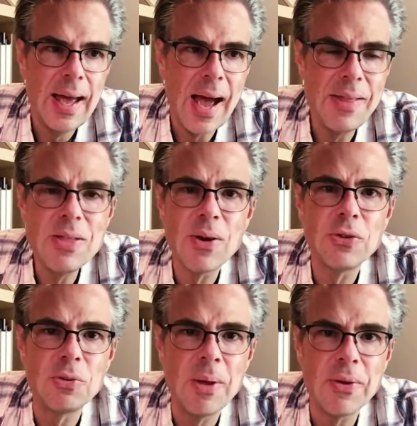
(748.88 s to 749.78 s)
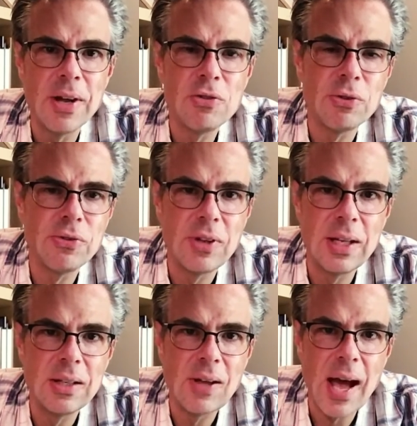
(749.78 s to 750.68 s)
I think there are some other
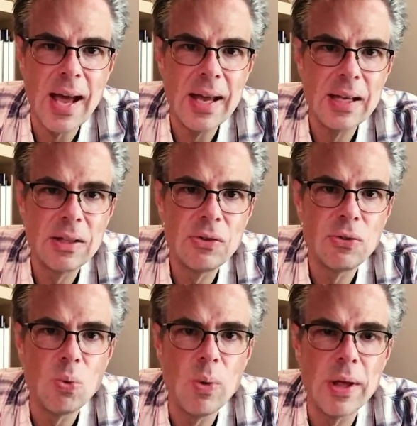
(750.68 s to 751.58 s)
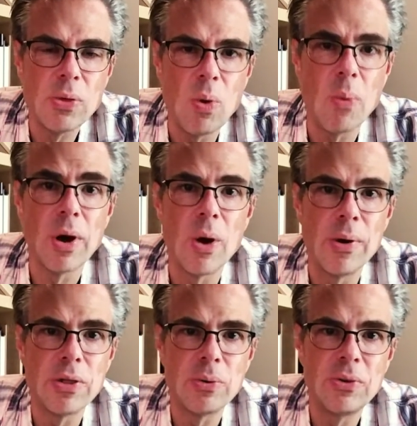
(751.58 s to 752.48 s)
interesting tie-ins with what we're
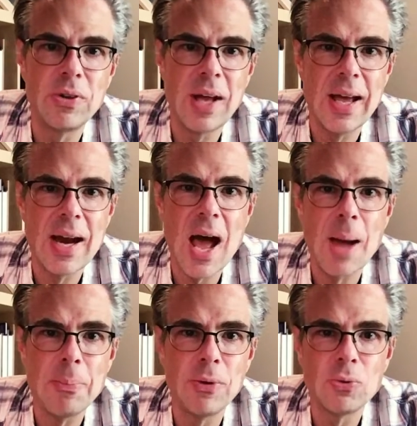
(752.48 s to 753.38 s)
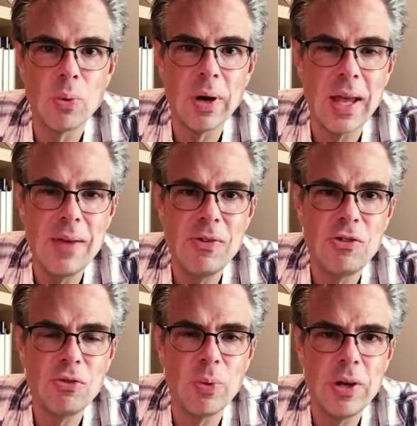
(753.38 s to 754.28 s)
going through today in Hopper's work, even
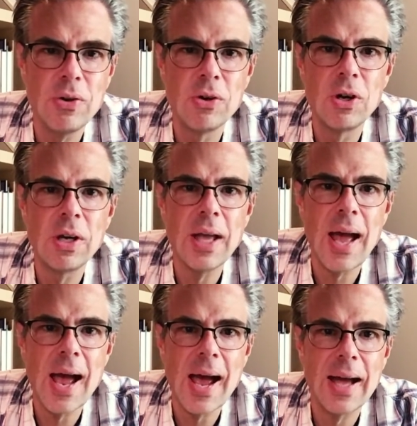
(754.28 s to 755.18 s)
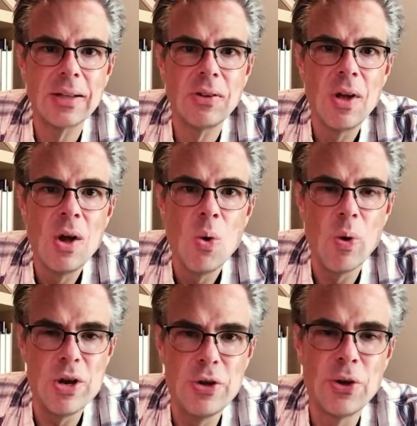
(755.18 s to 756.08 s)
just when you look at
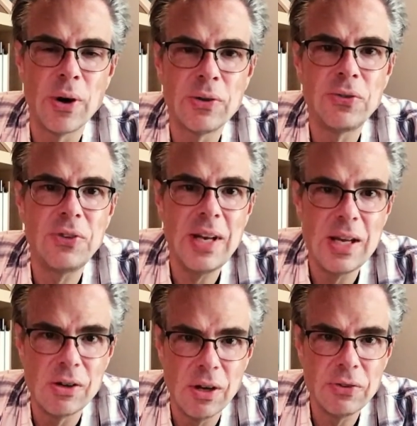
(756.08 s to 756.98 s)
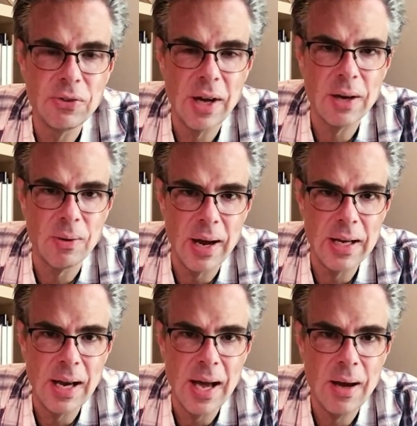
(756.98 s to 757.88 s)
what New York City looks like right
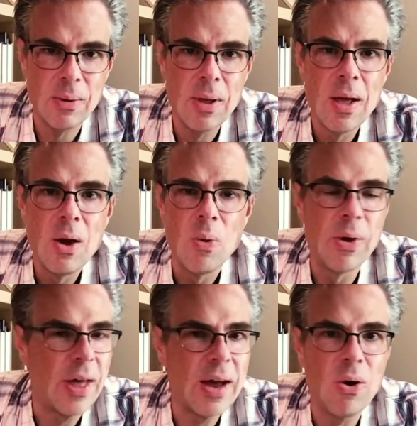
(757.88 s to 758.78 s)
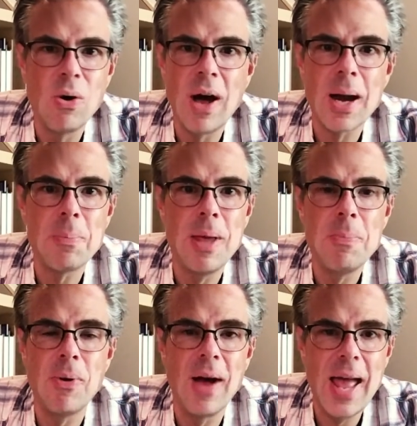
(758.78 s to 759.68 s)
now, without a whole lot of
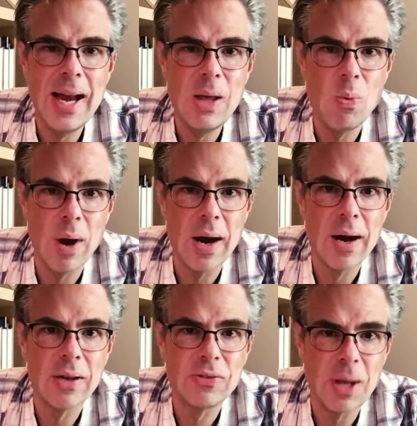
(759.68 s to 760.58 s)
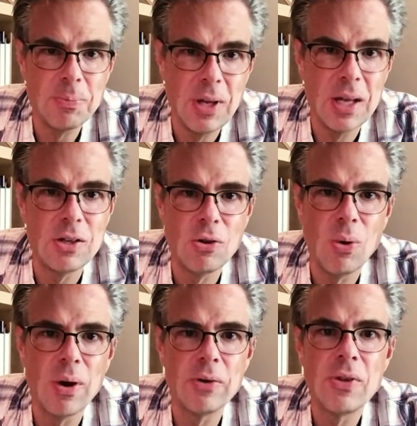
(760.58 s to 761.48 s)
people anywhere except
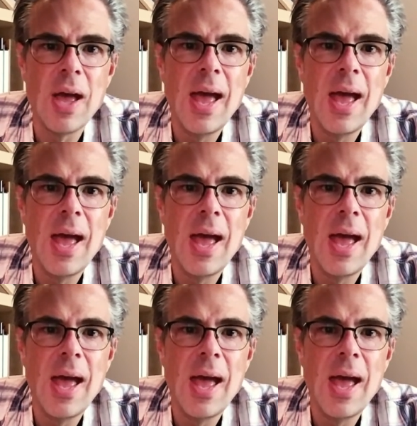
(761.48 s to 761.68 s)
indoors.